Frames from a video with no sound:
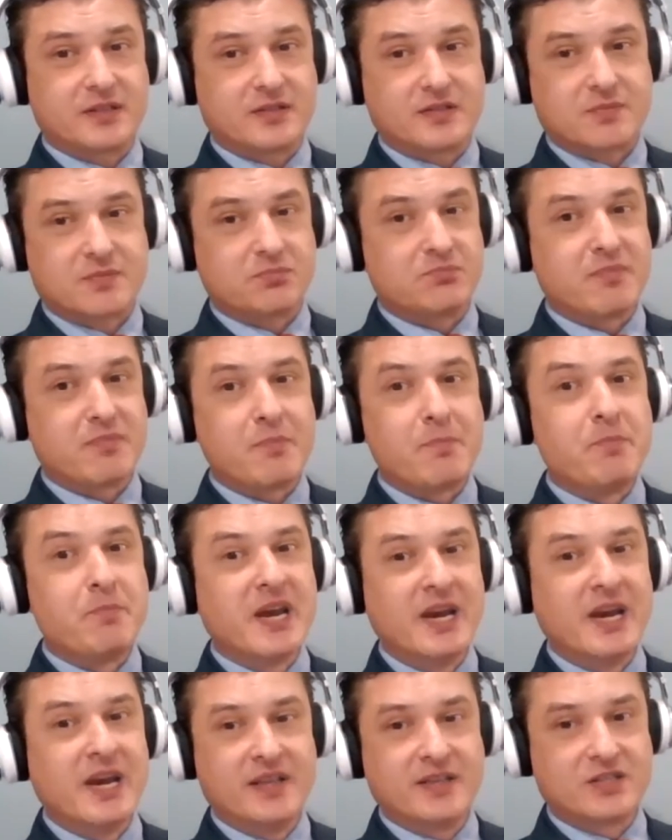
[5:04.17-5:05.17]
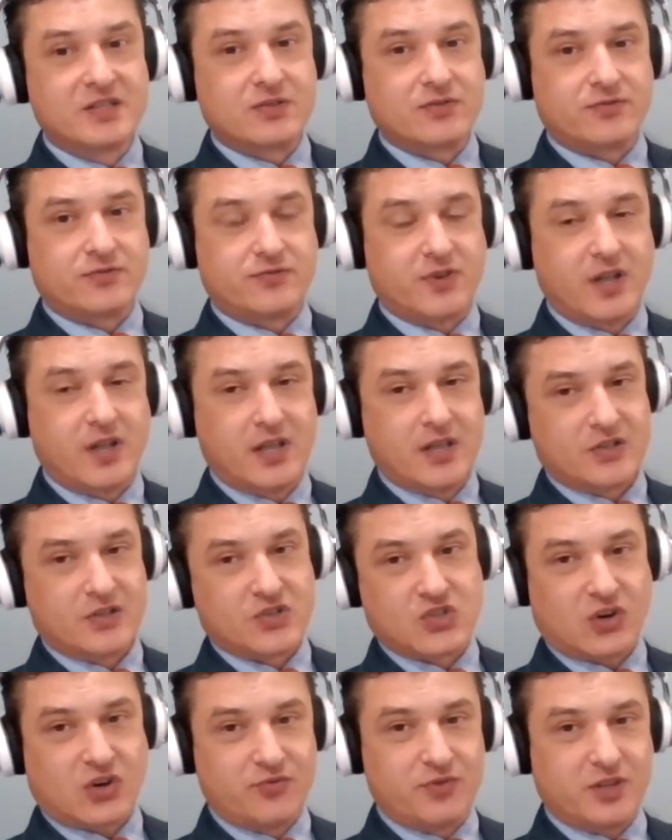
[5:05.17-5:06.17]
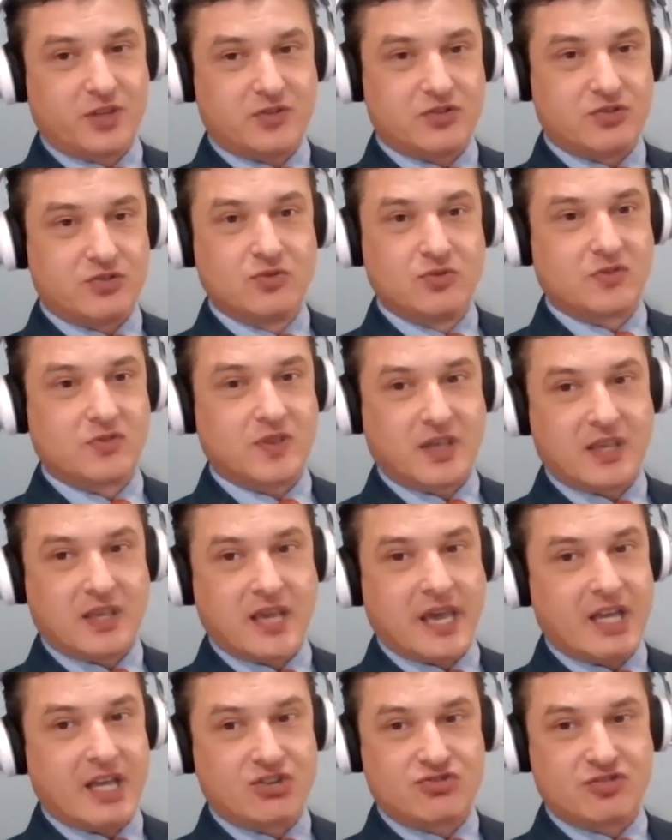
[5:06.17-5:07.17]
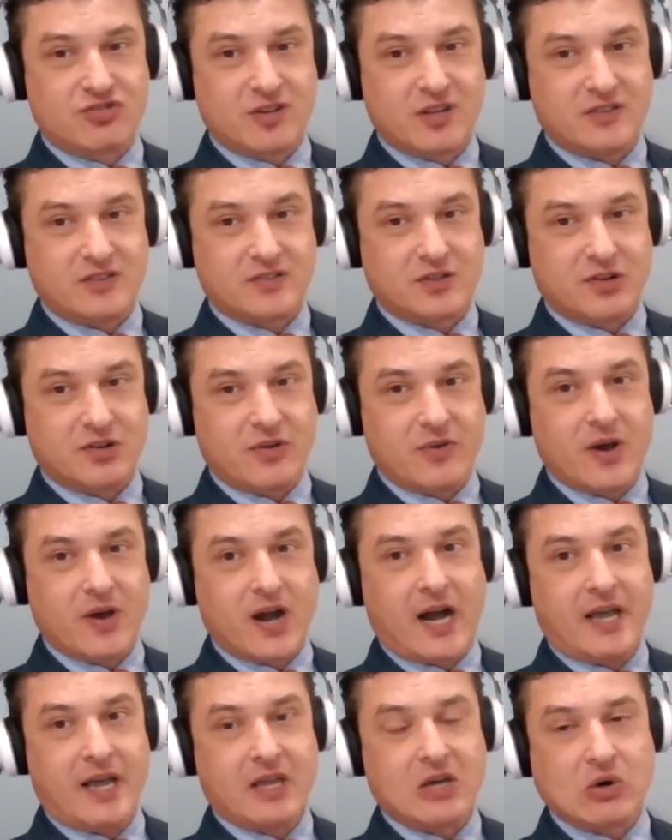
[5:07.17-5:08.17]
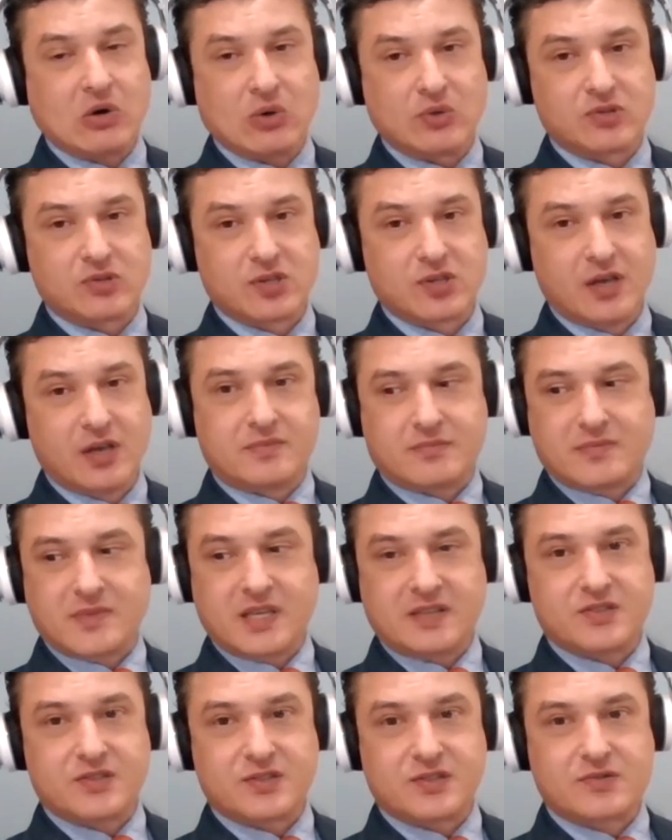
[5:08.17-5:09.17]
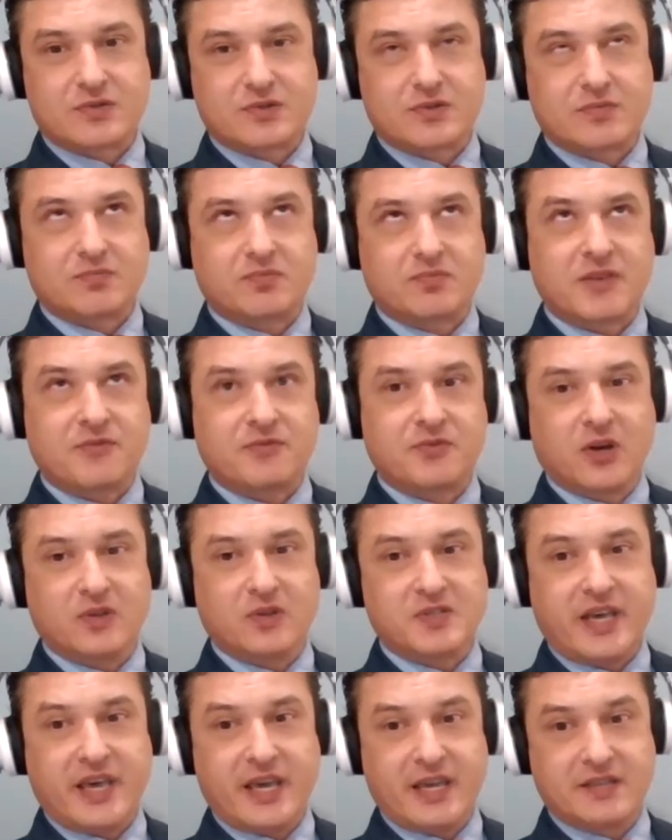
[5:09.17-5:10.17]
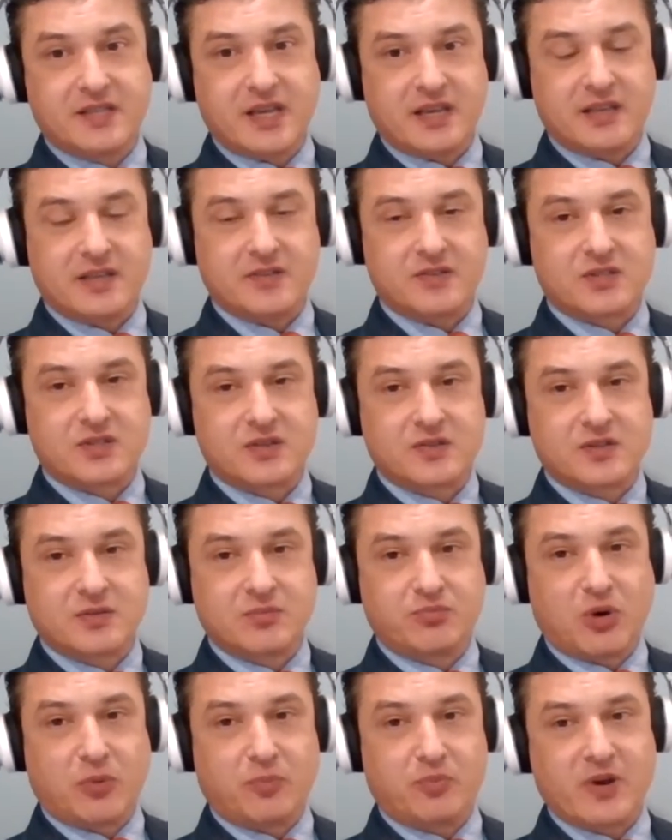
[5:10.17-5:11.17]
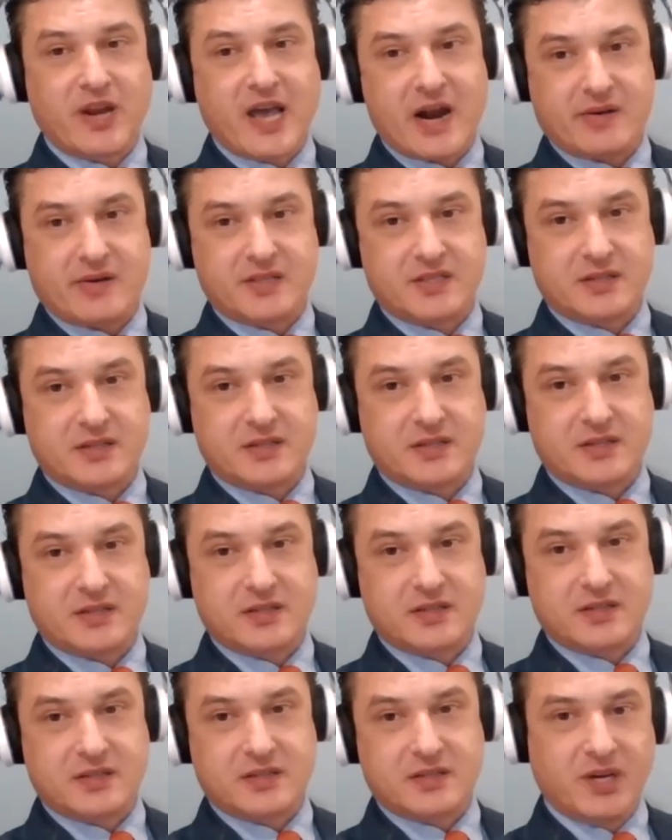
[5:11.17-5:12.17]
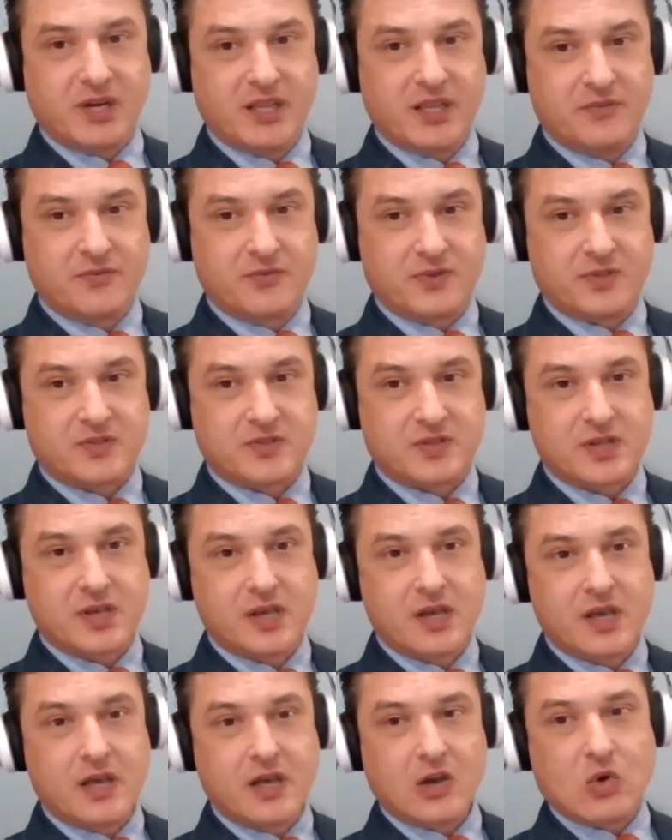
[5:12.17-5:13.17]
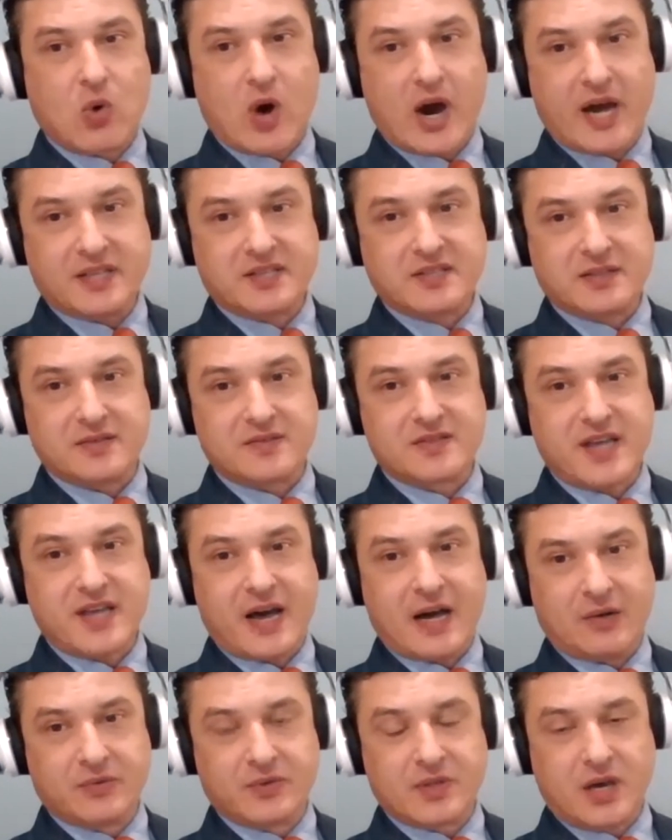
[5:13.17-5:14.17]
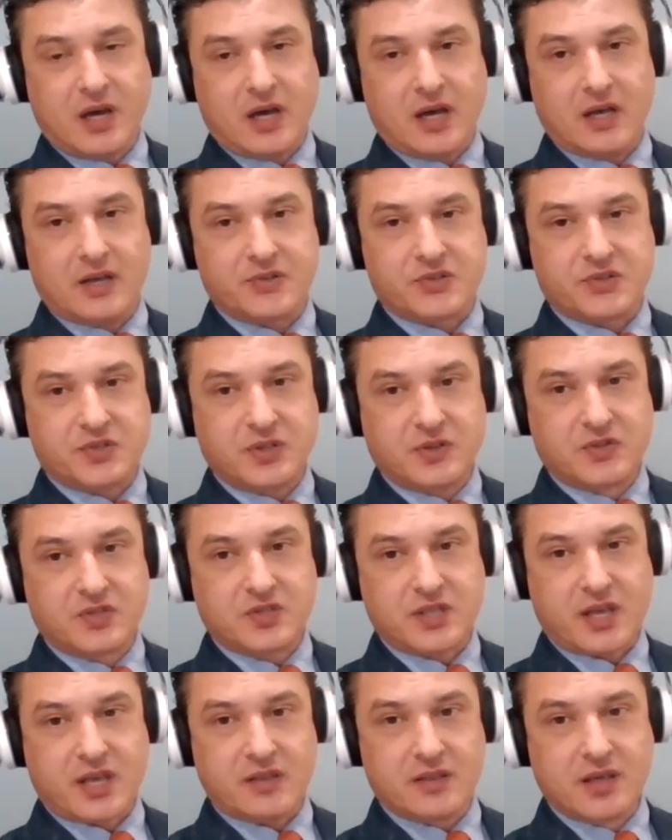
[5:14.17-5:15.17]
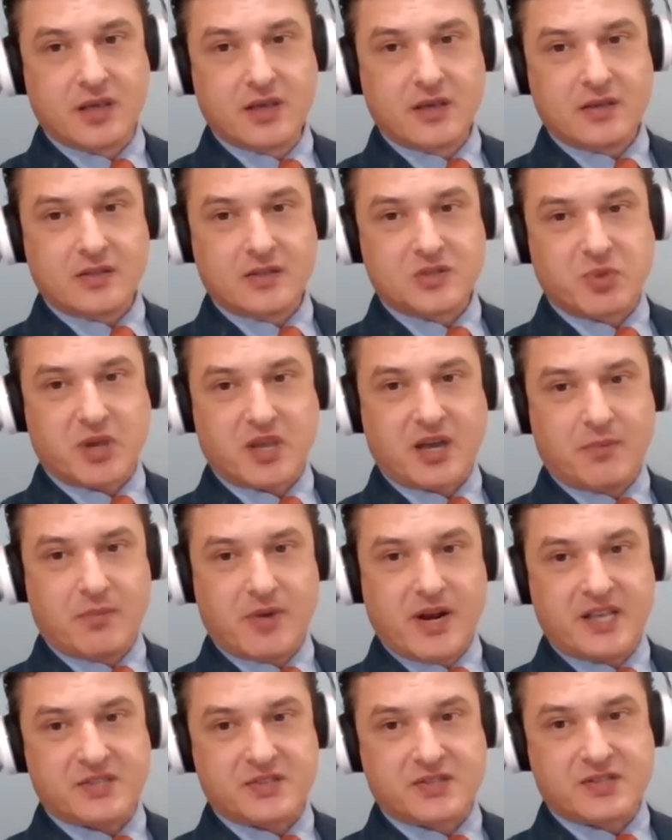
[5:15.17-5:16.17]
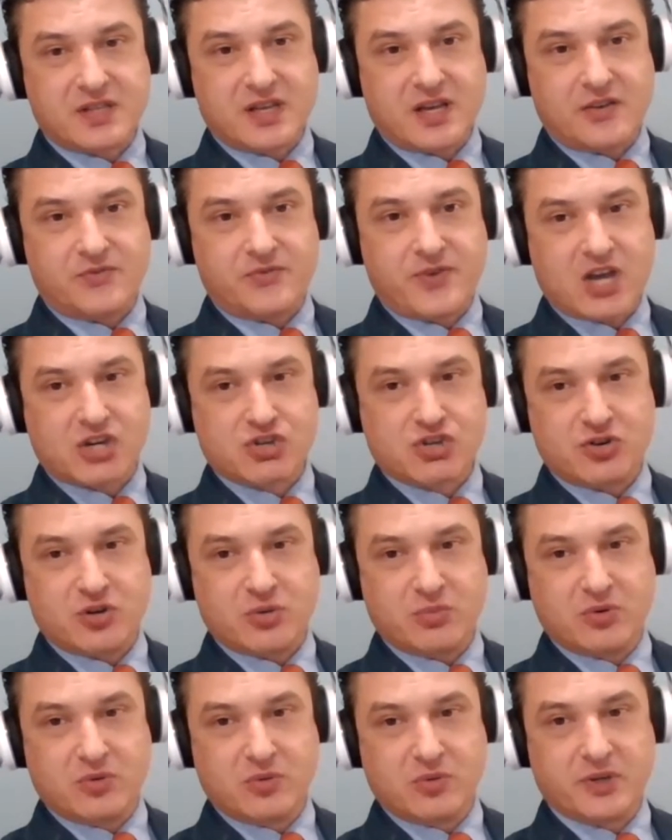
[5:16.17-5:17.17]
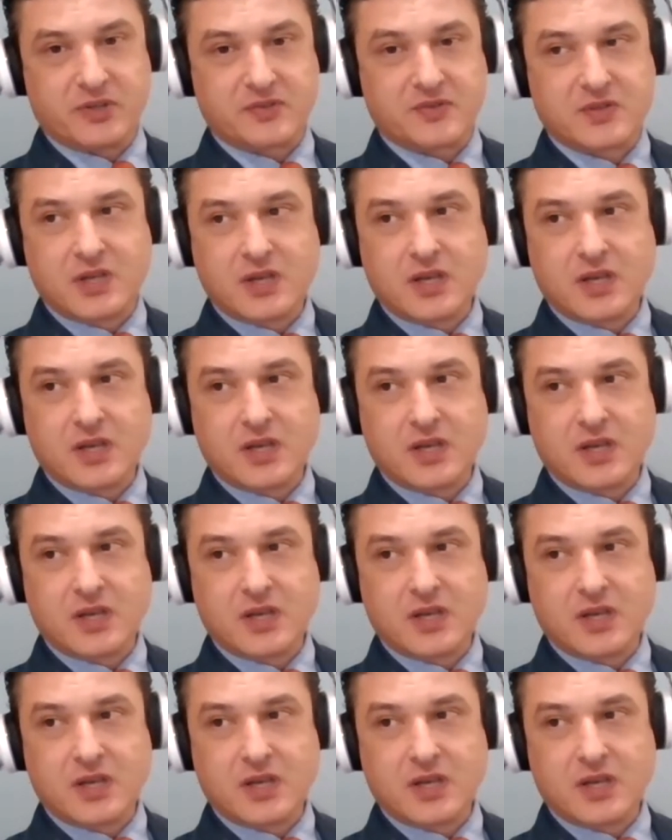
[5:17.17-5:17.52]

It's millions of Soviet youth engaged in it. You know, I caught its, if not heyday, then certain popularity in the 90s. I believe it's quietened down since then. It's become less fashionable, but